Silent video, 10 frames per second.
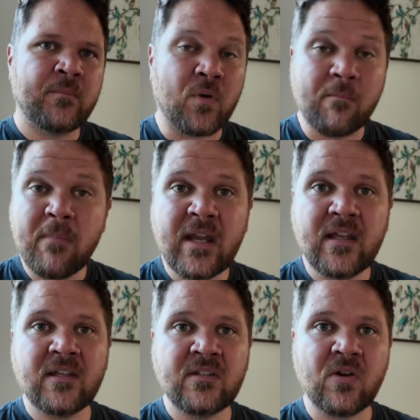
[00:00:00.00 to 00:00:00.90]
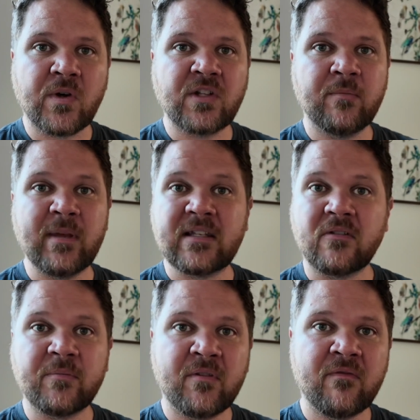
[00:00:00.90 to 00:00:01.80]
per minute is going to
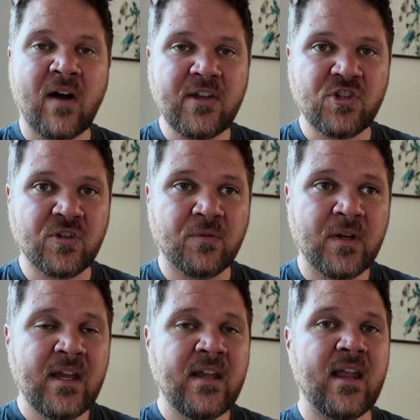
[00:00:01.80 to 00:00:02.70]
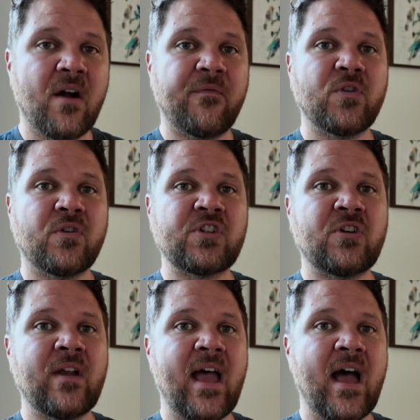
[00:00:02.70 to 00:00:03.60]
basically provide you. Now, if you're going to
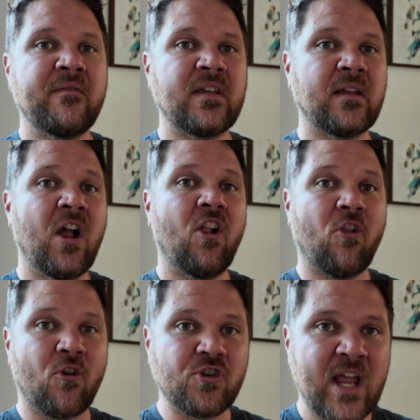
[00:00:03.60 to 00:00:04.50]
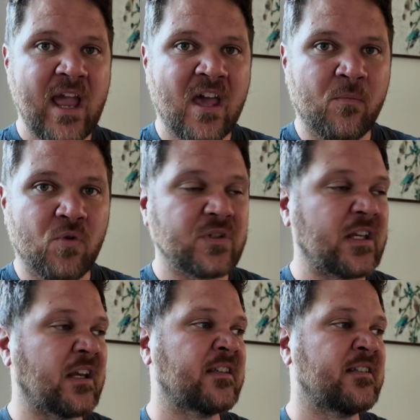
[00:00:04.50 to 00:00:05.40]
start having large animals,
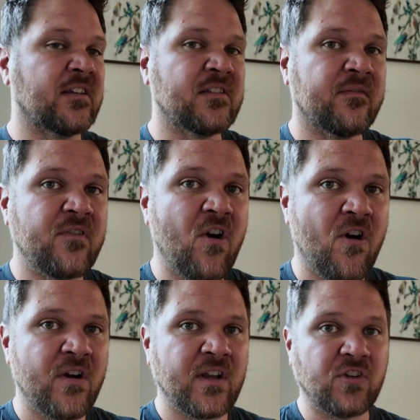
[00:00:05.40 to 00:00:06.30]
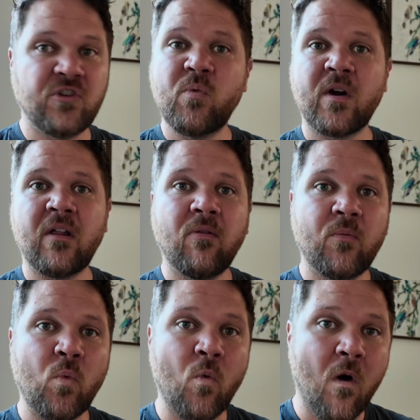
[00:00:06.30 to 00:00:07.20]
an extensive garden, you want
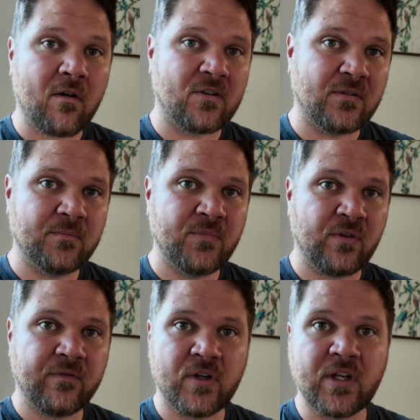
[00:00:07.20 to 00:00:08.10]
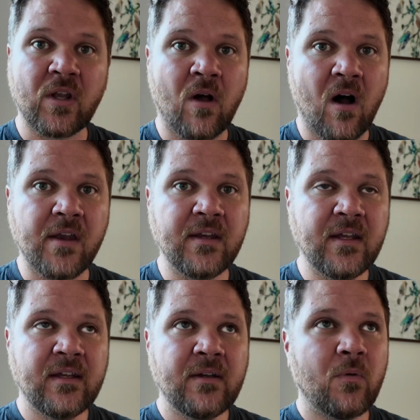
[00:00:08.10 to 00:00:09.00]
to water your front lawn,
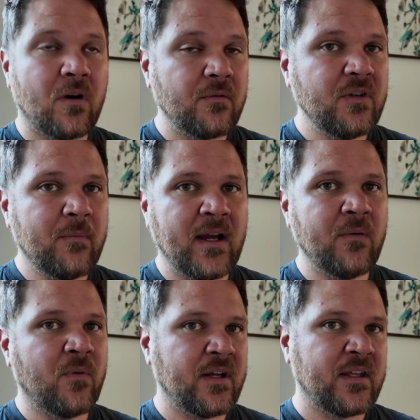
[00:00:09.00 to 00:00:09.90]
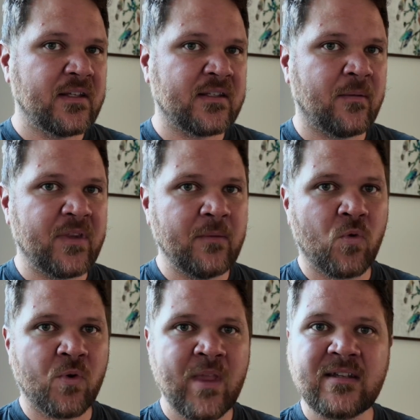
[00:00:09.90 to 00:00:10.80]
well, you might want to get something
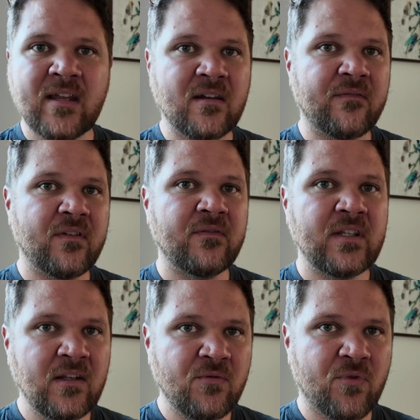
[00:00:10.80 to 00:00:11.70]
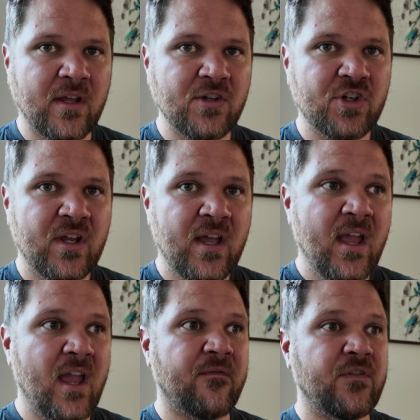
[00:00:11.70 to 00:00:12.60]
more in that 10 to 15 range.
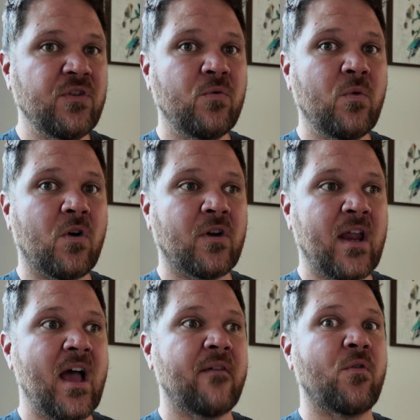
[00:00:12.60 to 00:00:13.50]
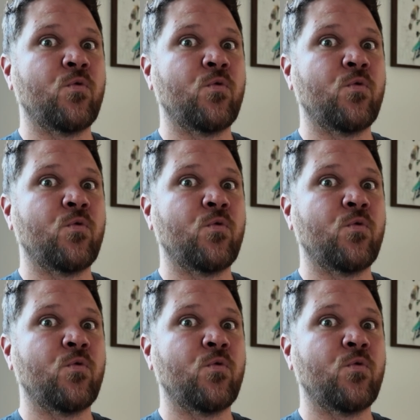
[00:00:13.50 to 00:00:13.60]
If you are going to have a